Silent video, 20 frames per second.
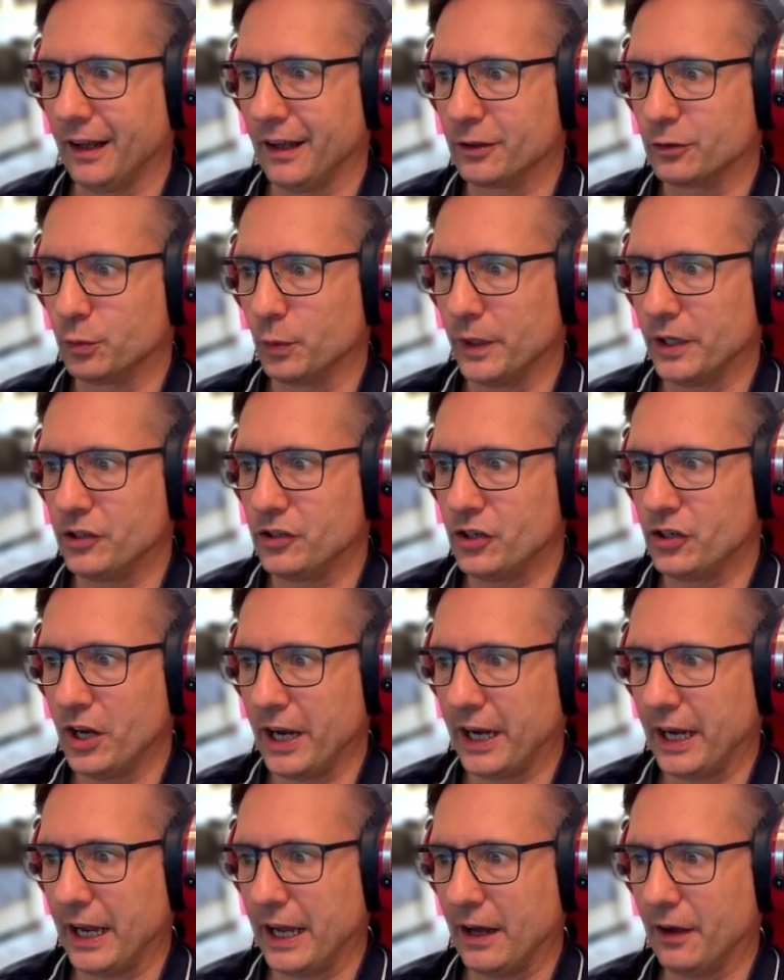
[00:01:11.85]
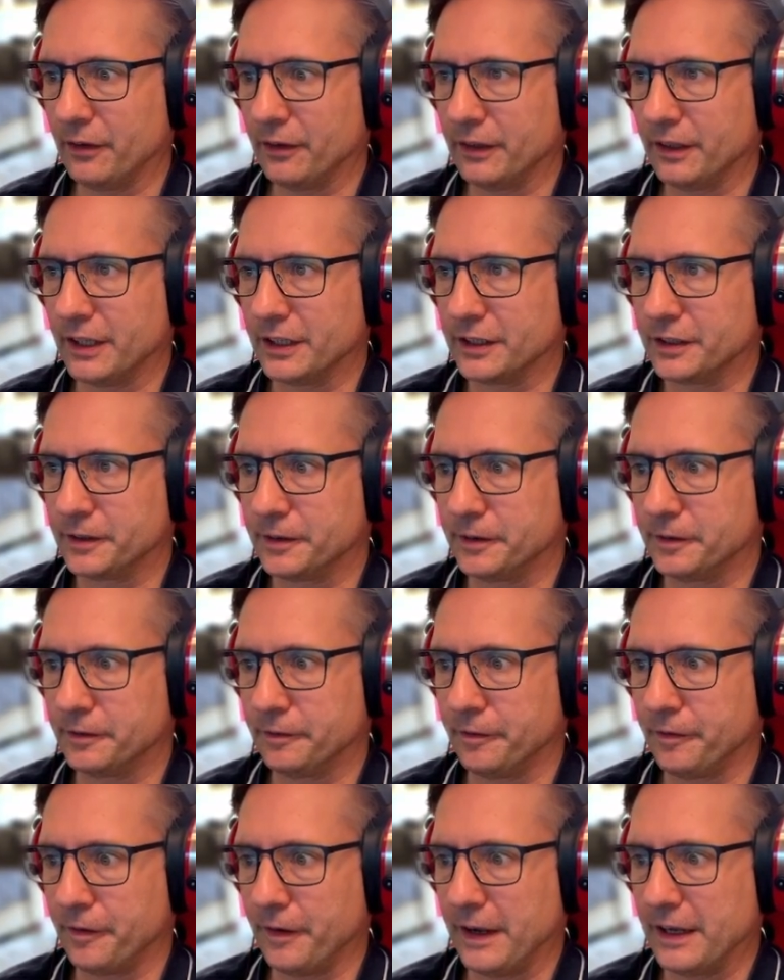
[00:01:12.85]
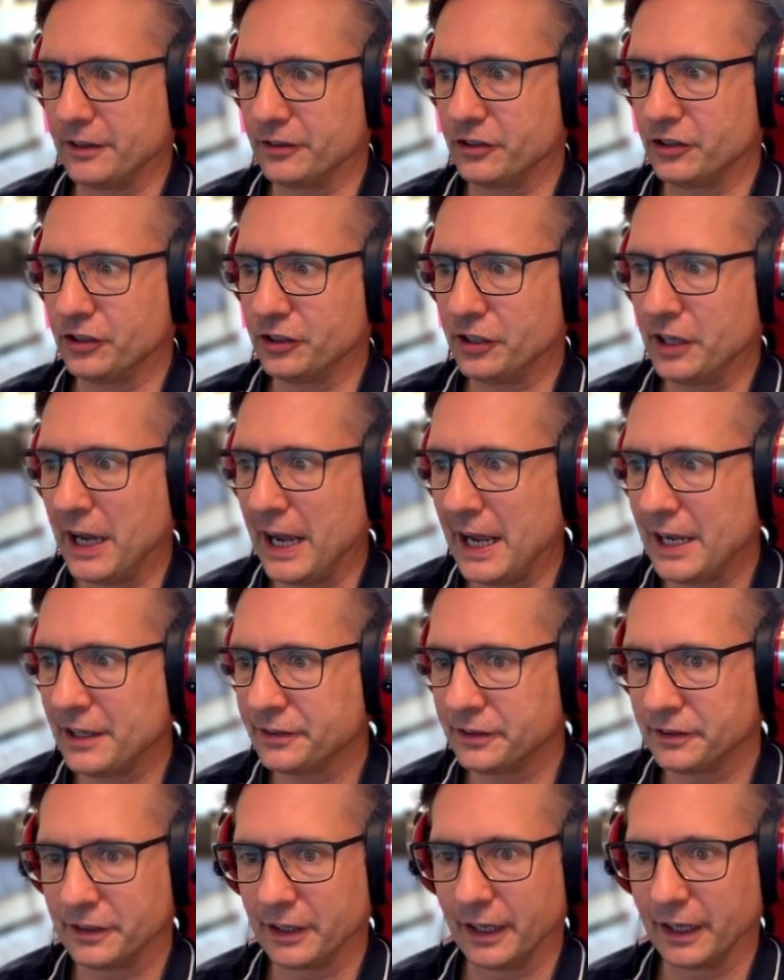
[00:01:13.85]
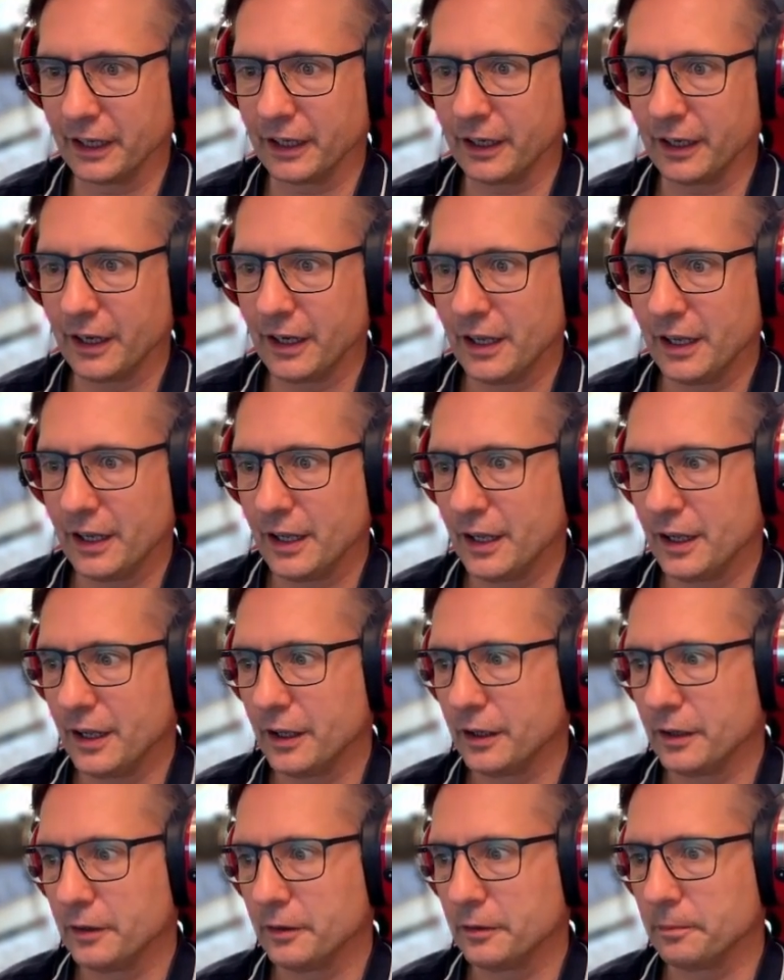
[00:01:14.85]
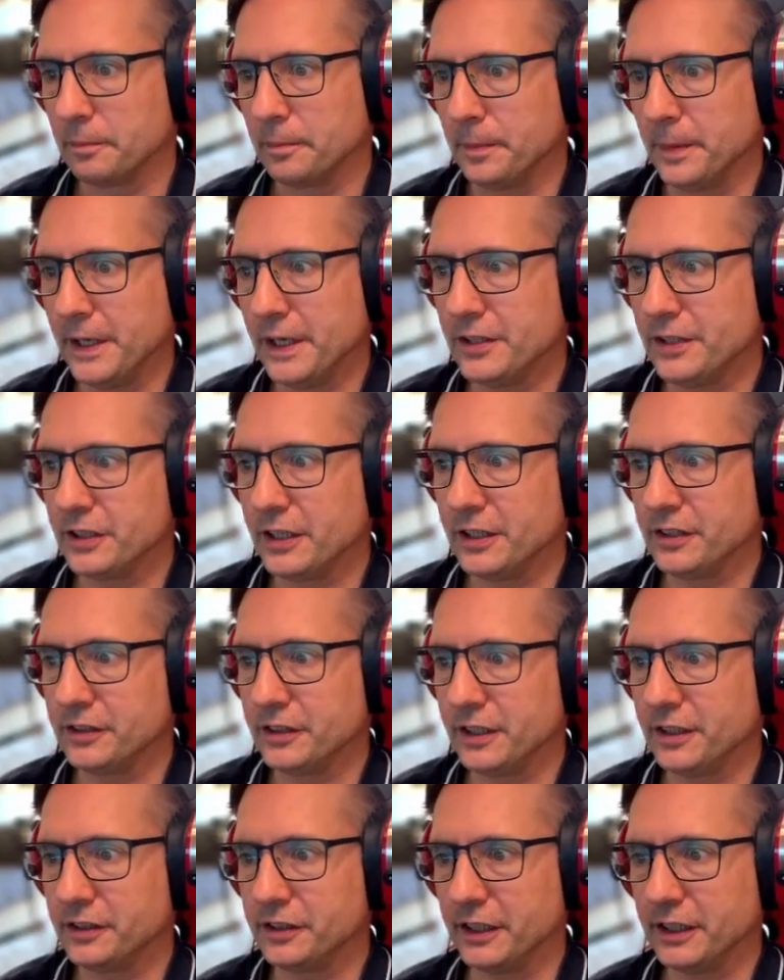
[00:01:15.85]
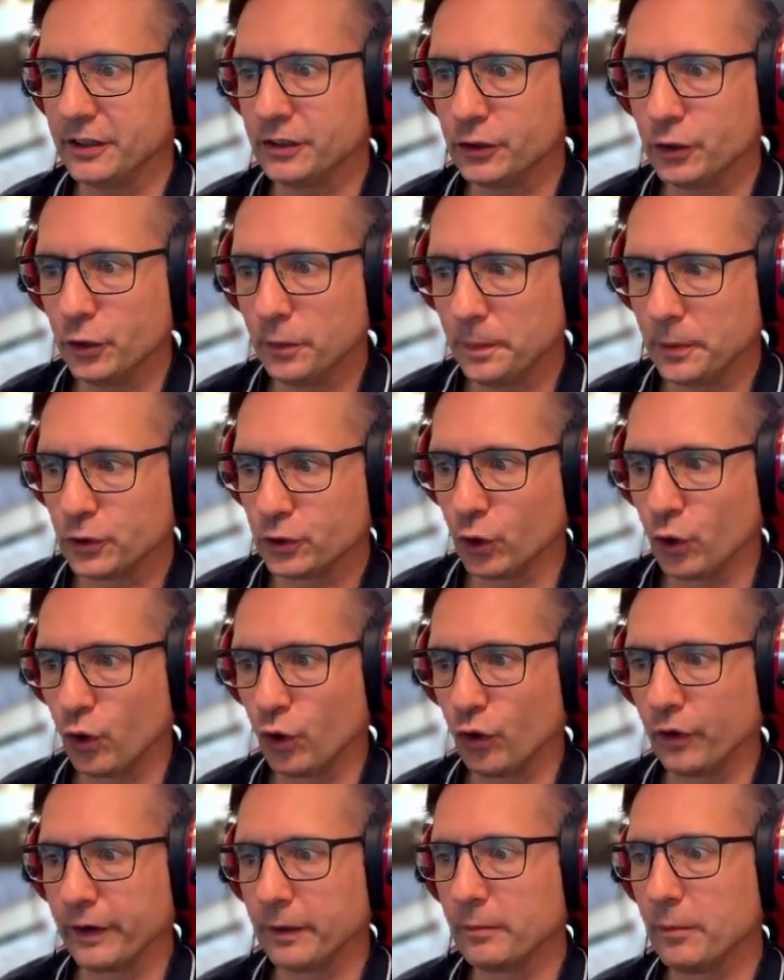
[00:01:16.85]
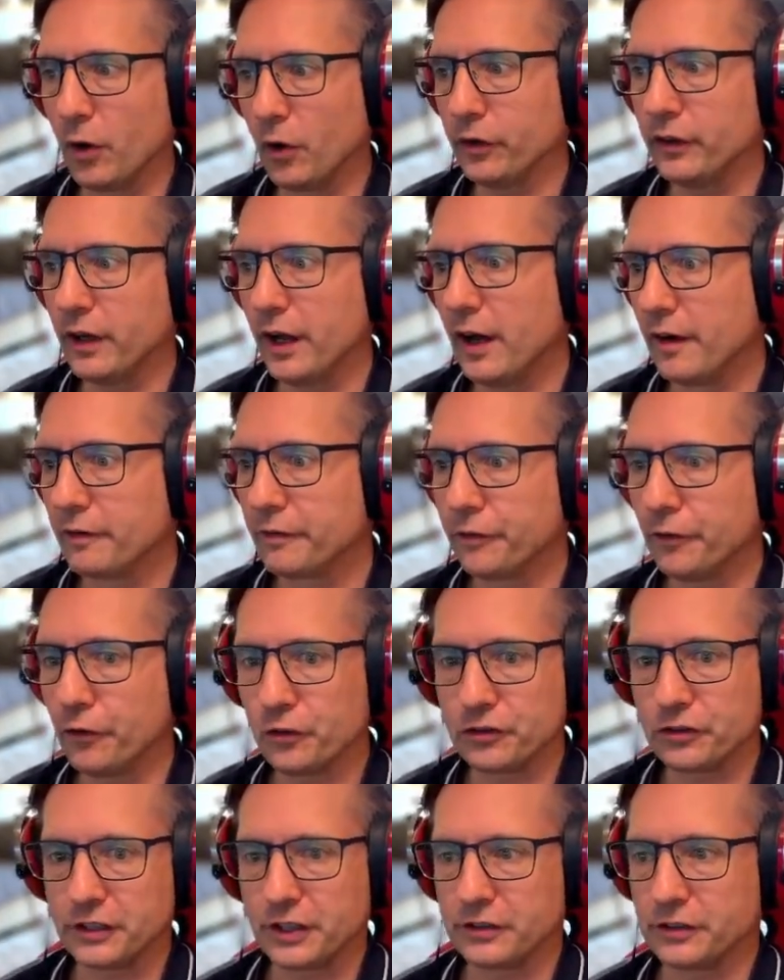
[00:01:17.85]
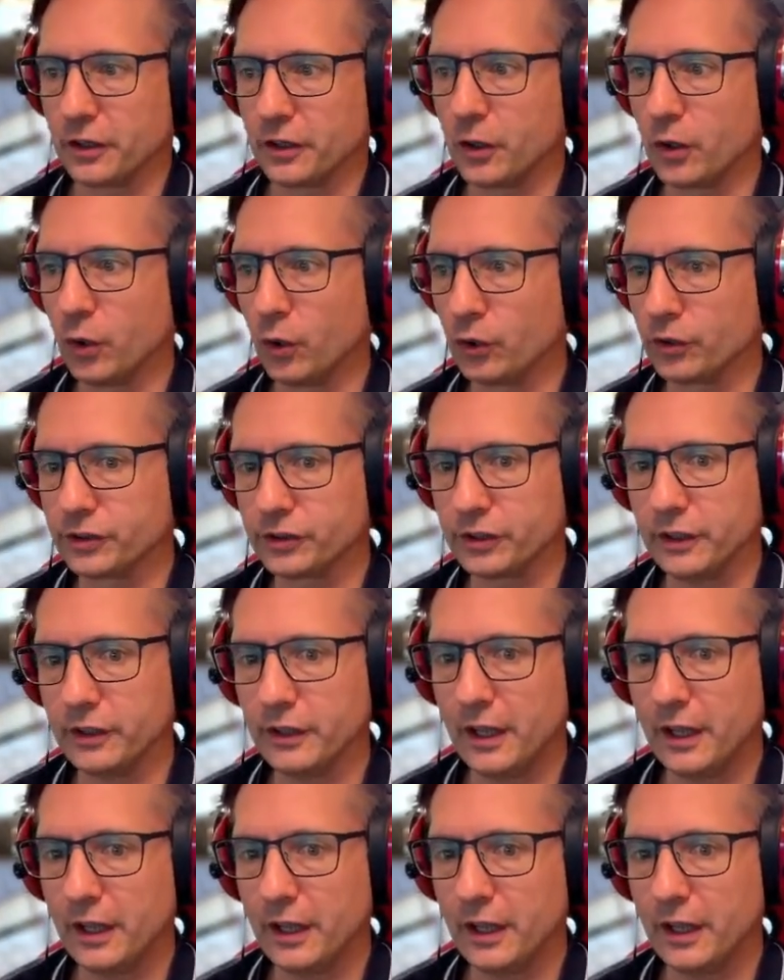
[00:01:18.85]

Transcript: as we check out this fantastic BTCC Super Touring mod for Assetto Corsa.